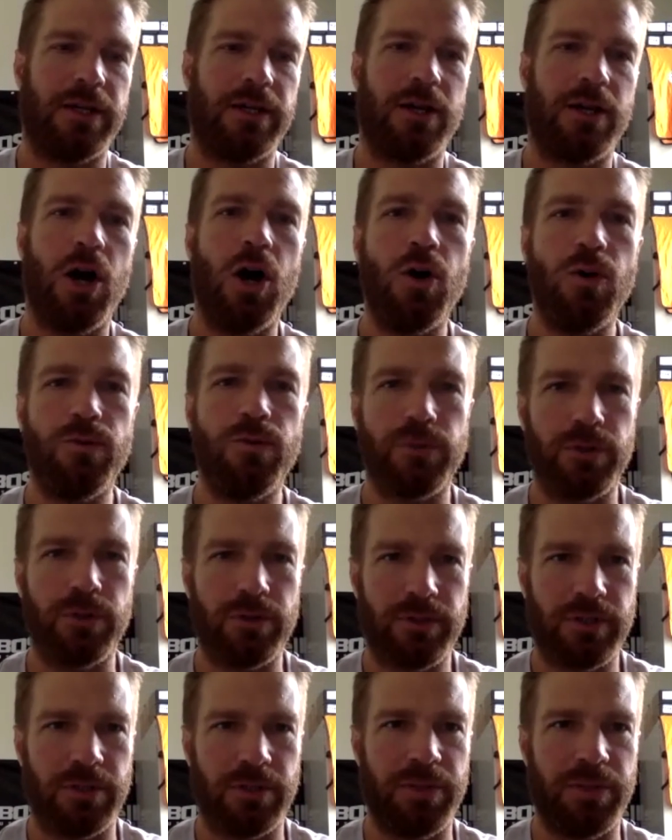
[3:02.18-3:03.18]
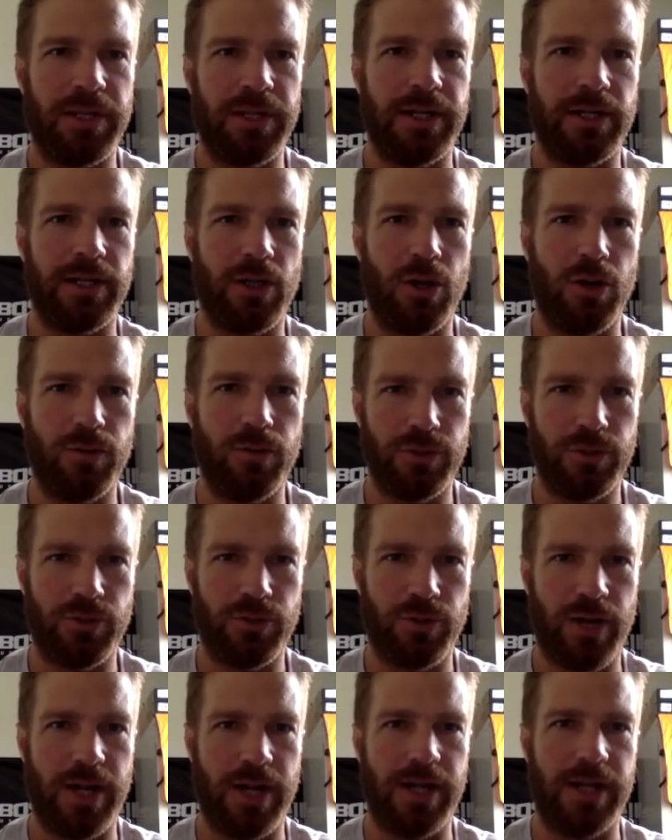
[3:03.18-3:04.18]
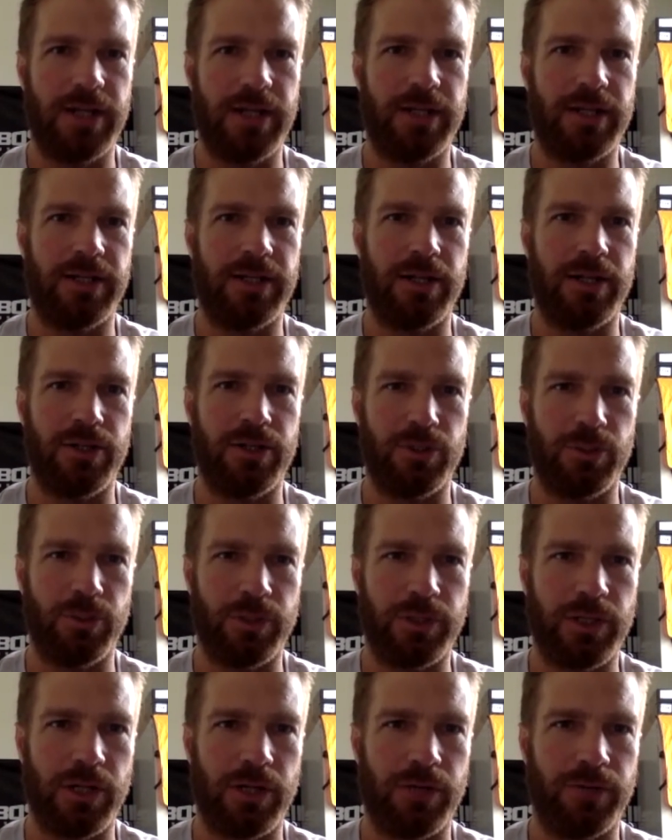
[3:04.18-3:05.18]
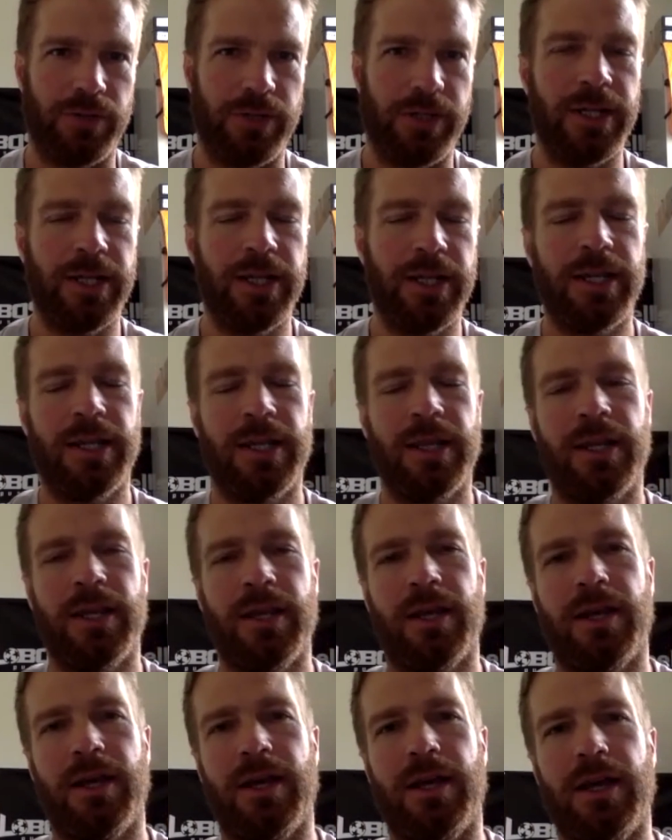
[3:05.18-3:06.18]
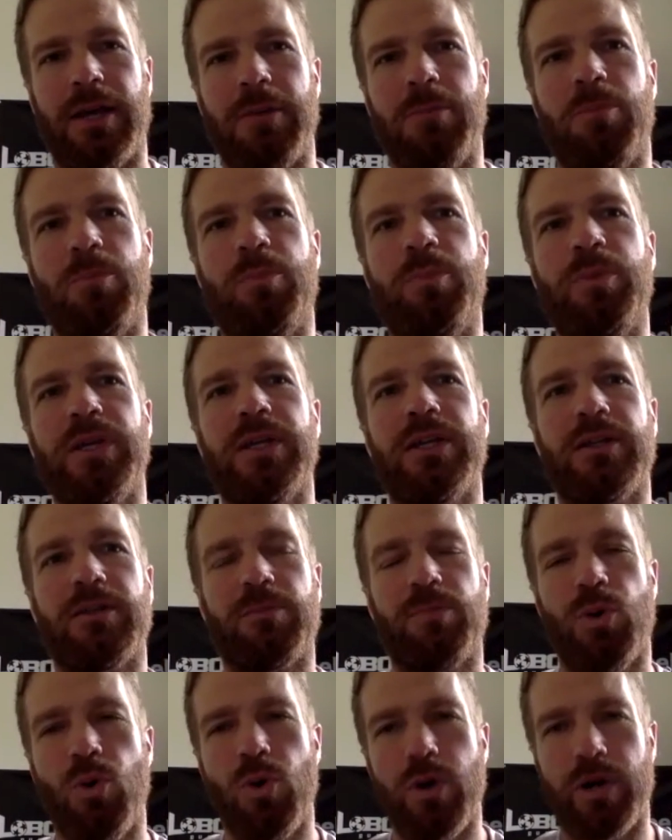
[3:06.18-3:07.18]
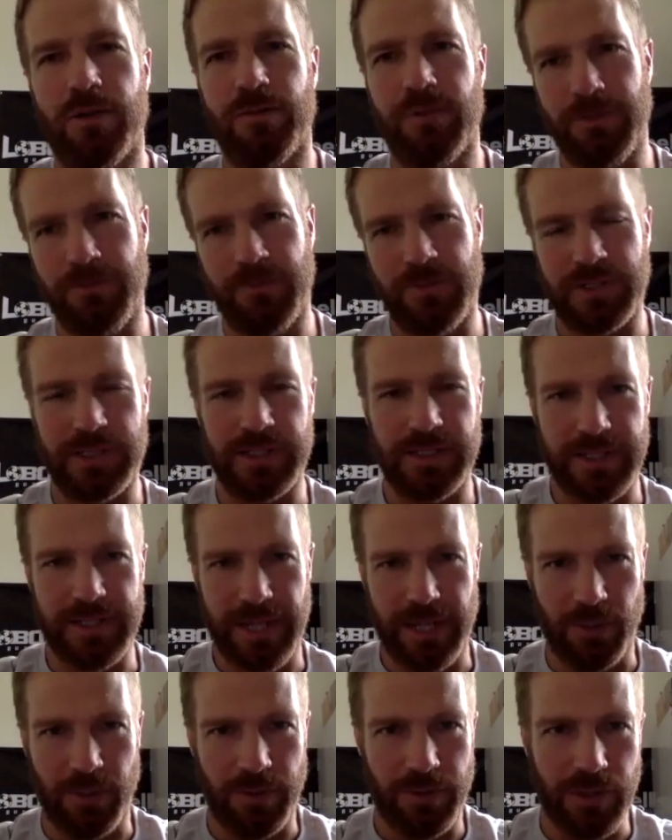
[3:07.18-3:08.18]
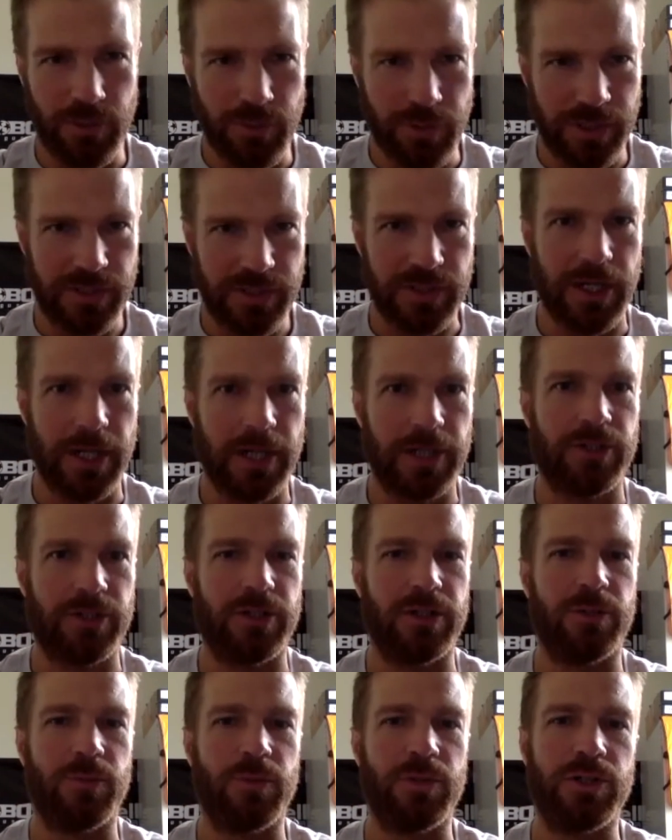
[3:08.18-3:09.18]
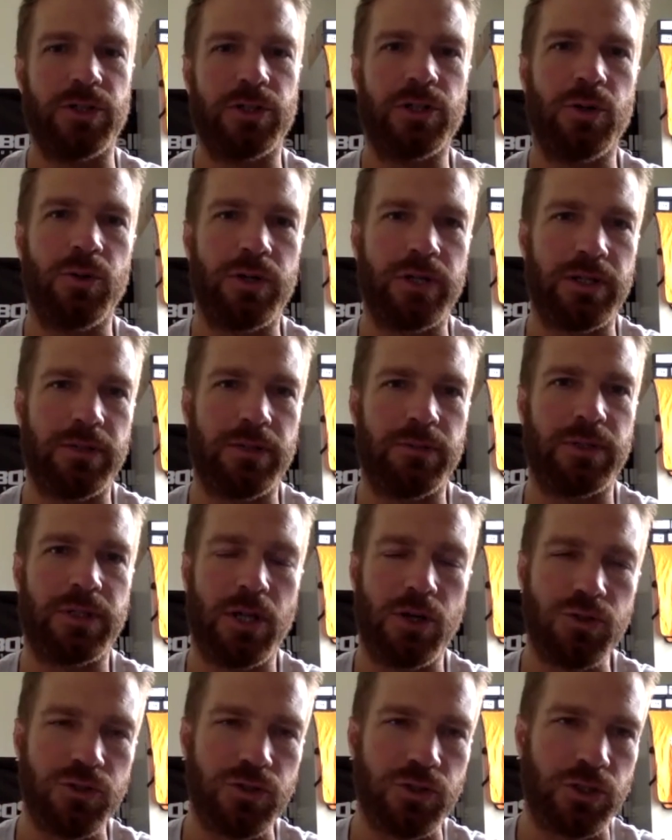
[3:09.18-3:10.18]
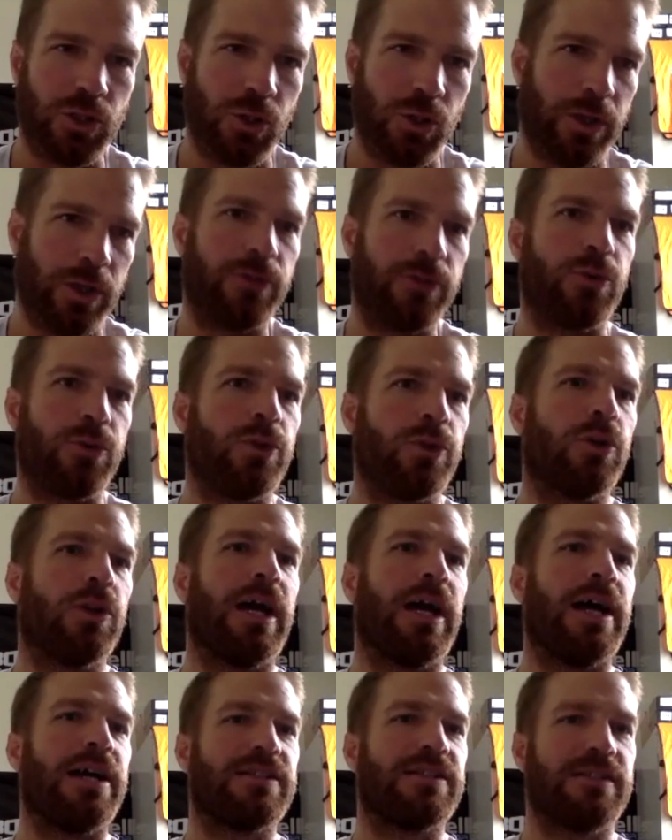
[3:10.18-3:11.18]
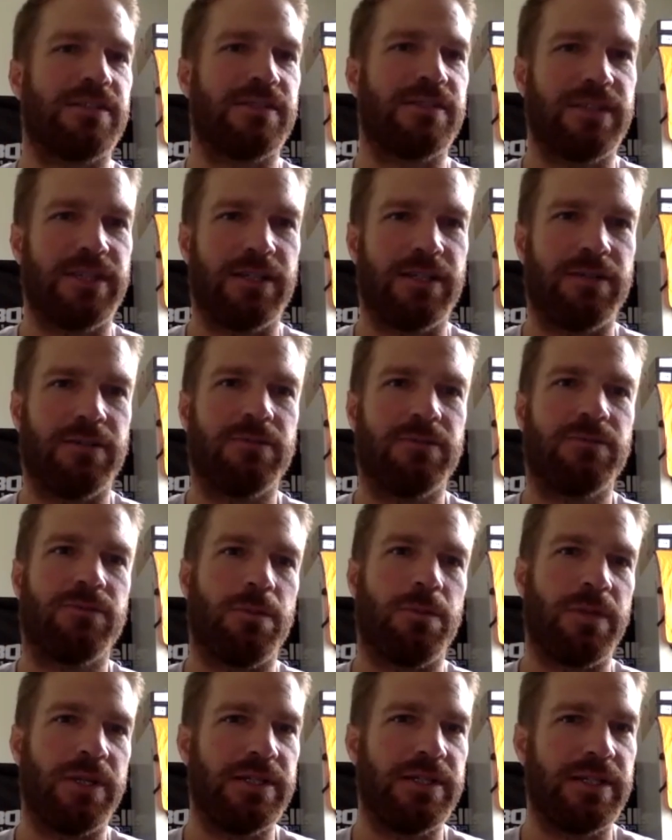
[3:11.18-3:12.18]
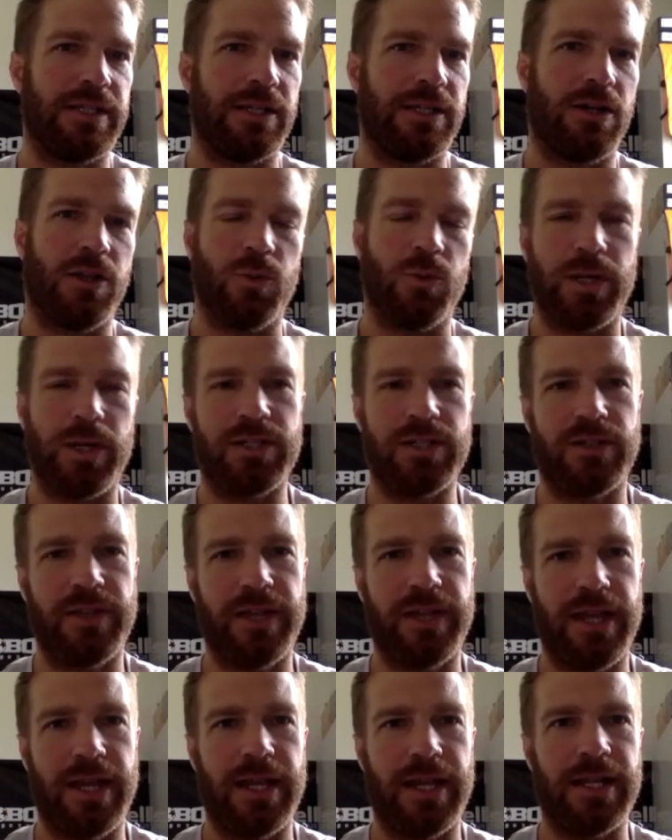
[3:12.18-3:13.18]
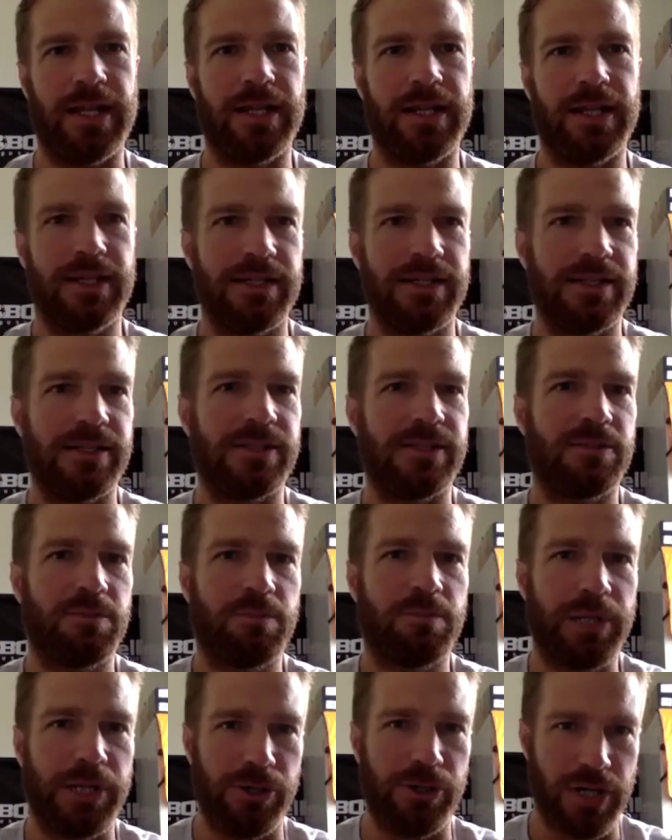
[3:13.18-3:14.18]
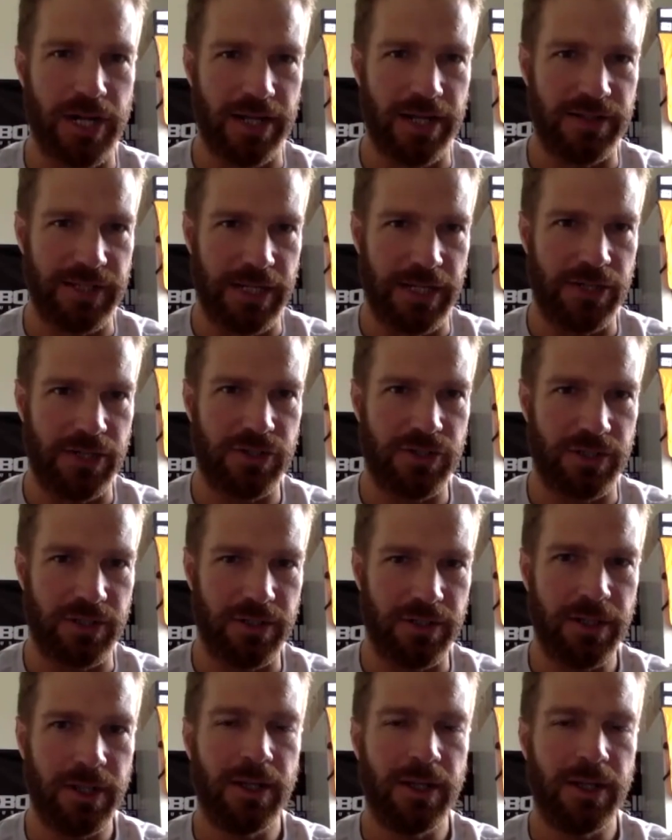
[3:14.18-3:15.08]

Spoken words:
over competing, overtraining, and under recovery. A big point of emphasis now with U.S. soccer, and when coaches are going through their licensing from the D all the way to the A, is periodization,